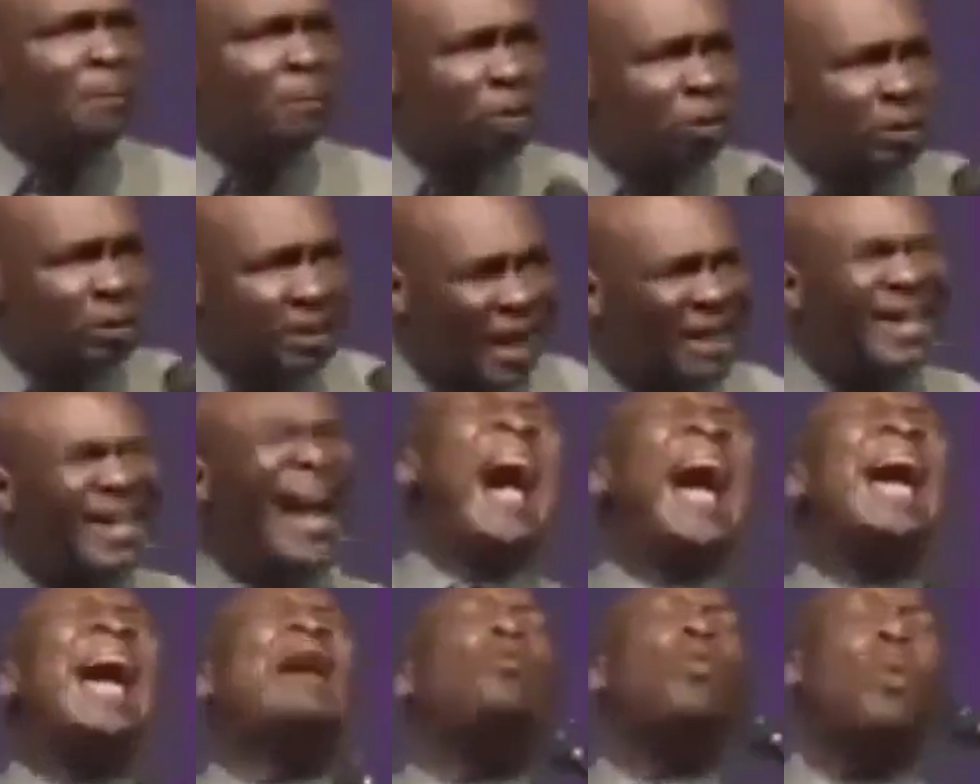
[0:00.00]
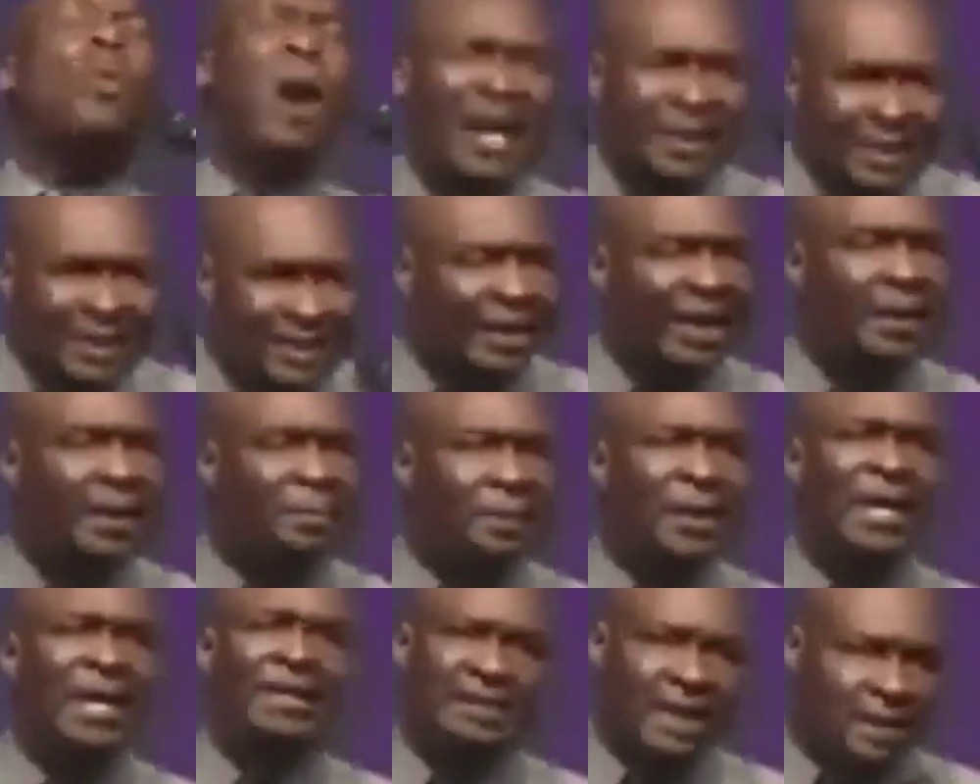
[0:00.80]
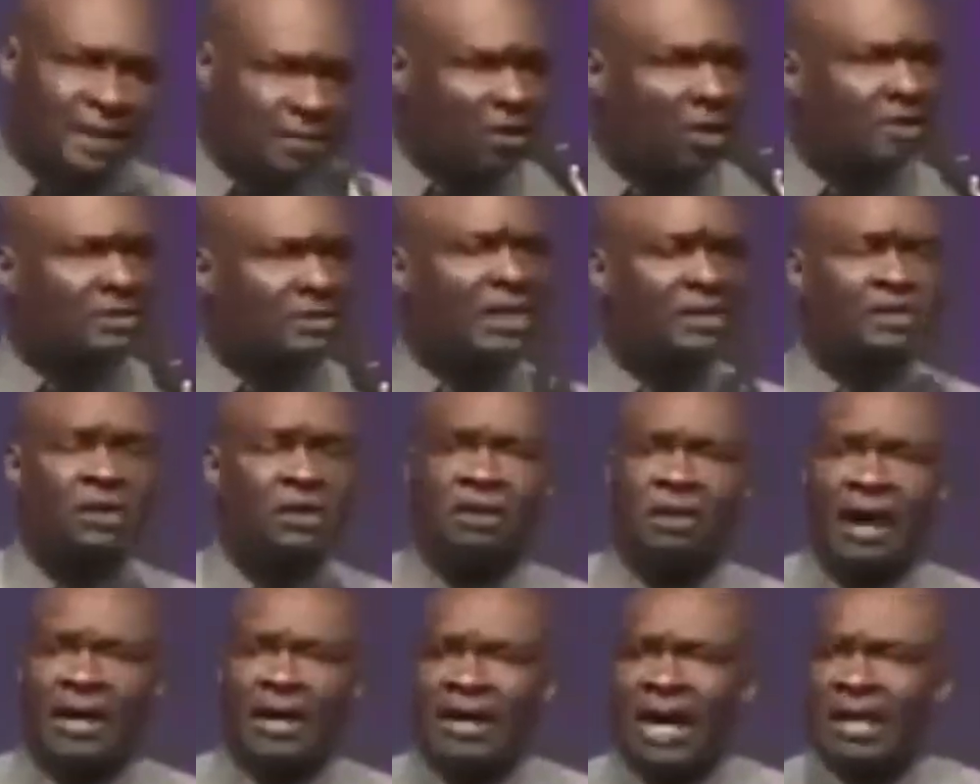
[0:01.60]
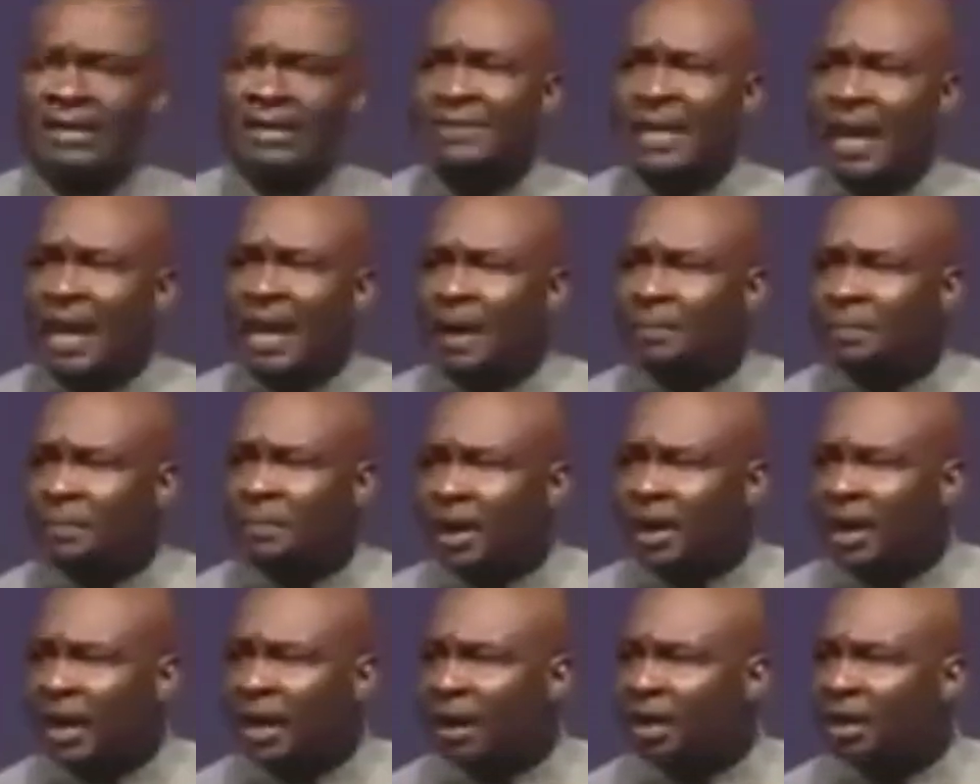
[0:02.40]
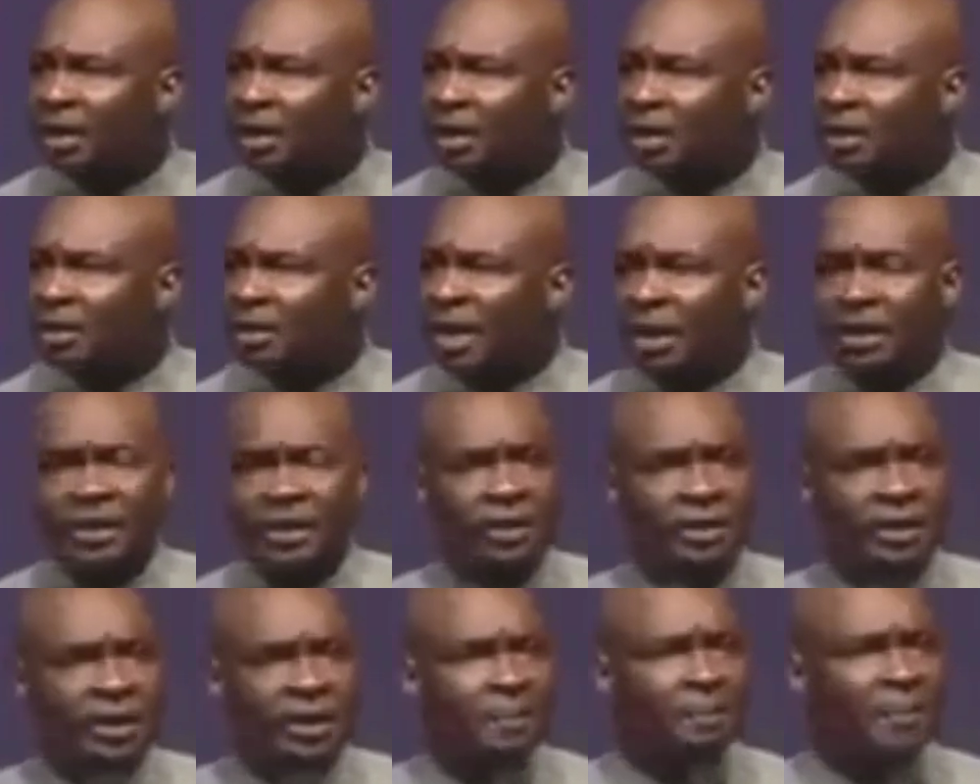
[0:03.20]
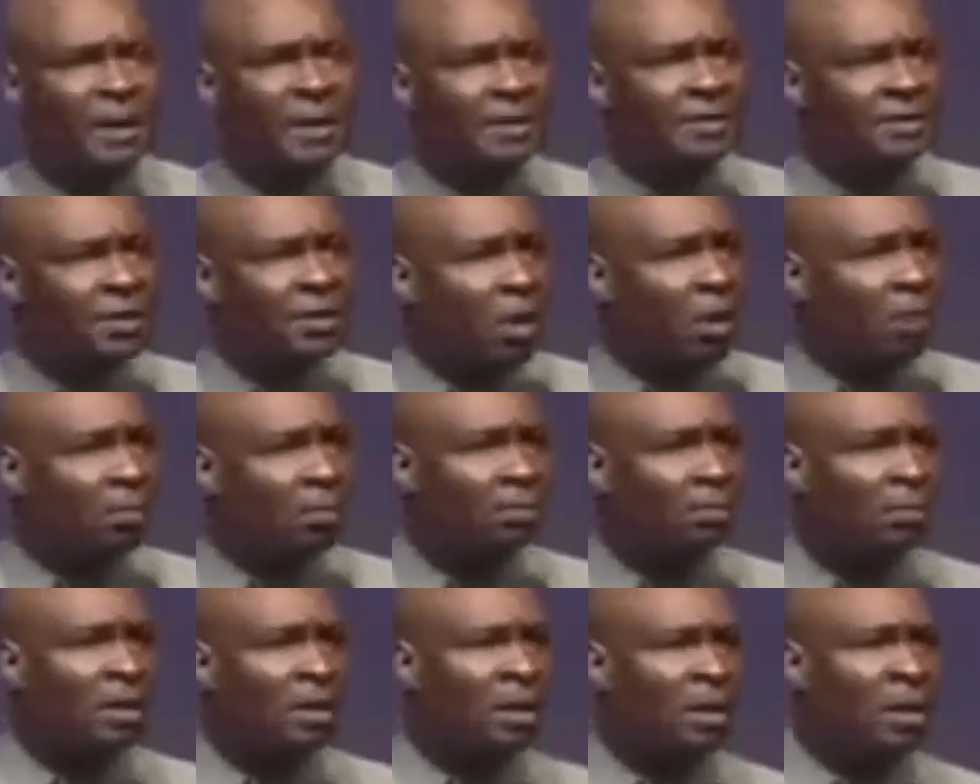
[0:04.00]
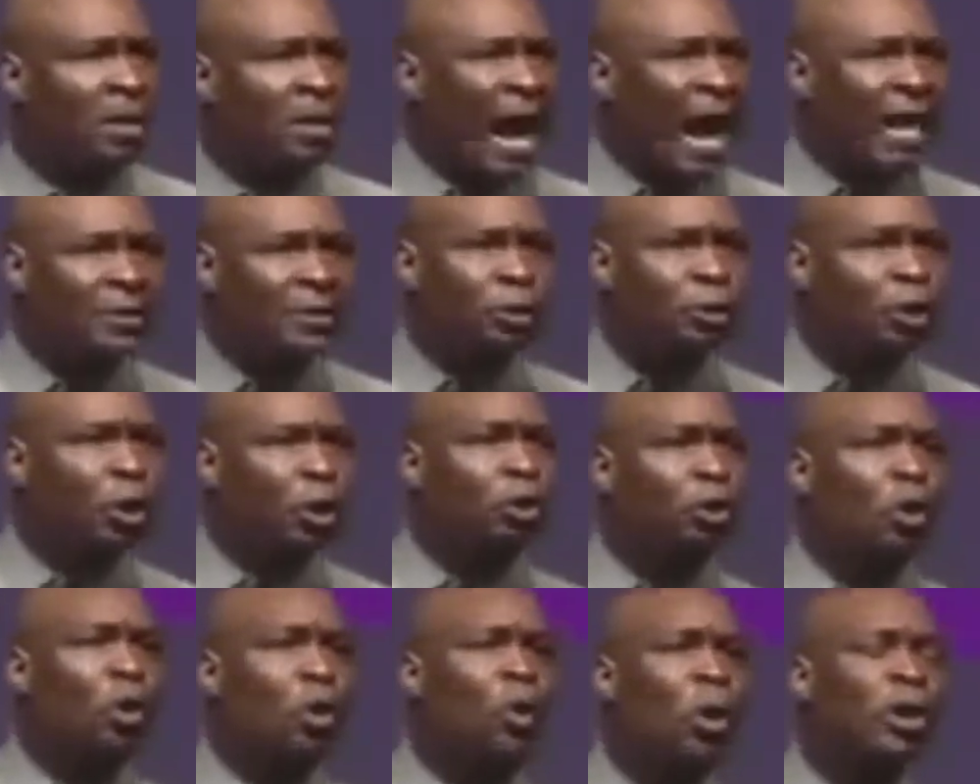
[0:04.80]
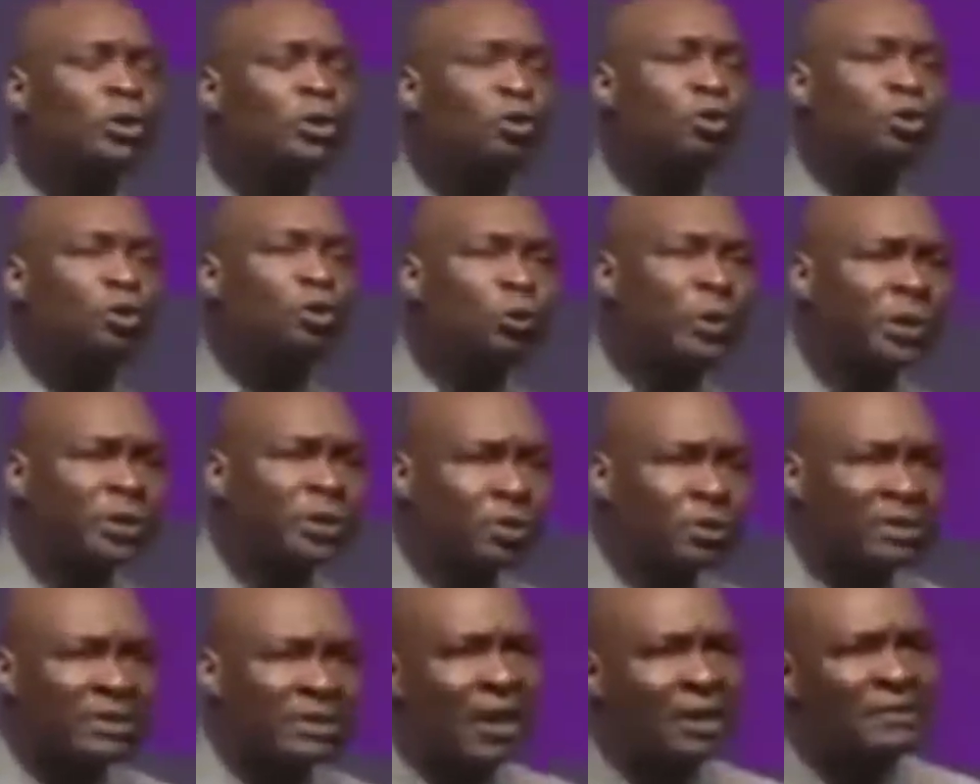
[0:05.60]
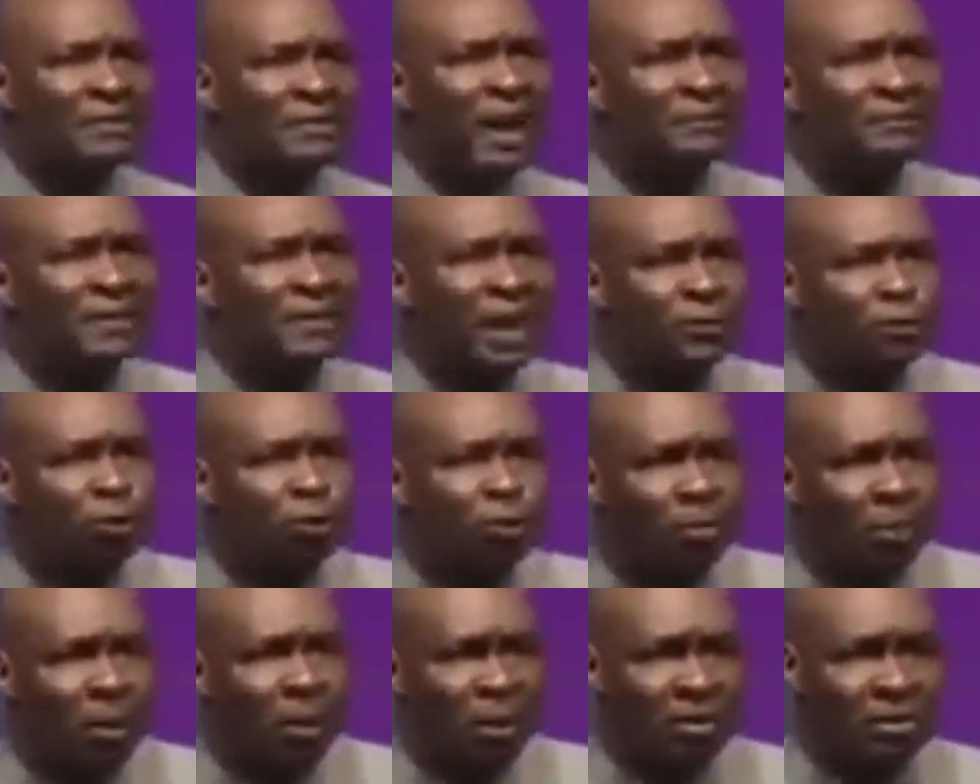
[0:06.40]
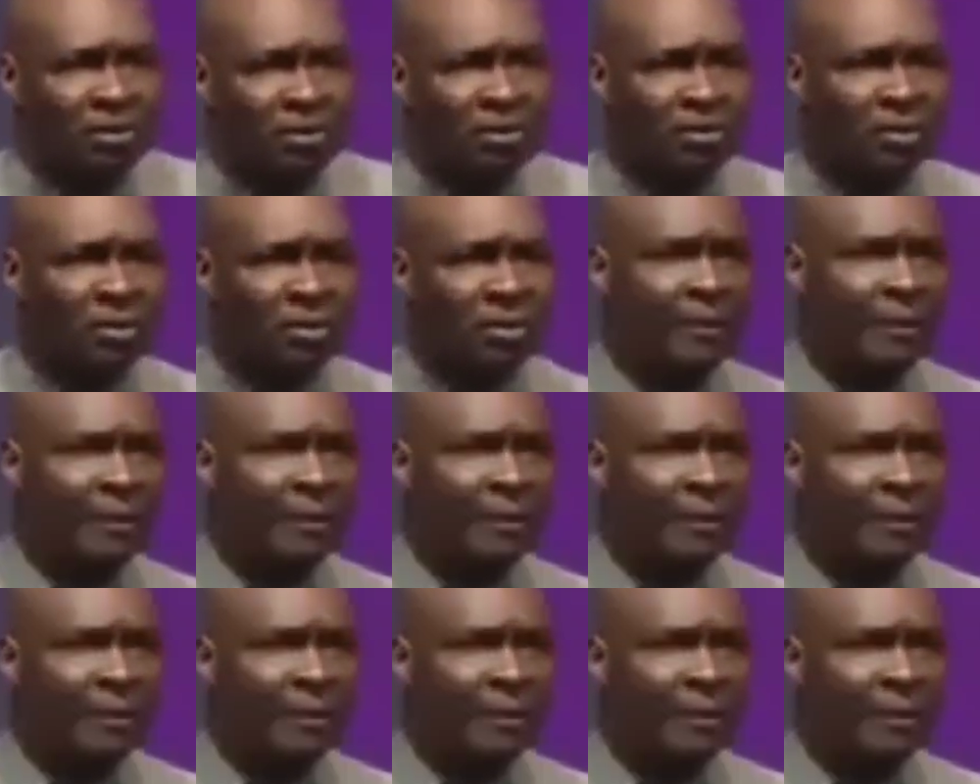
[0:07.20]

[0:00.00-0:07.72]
Duke, I want triplets. And God says, all right, answer her prayer. Then the triplets come. And you don't know what to do with yourself after 2 months.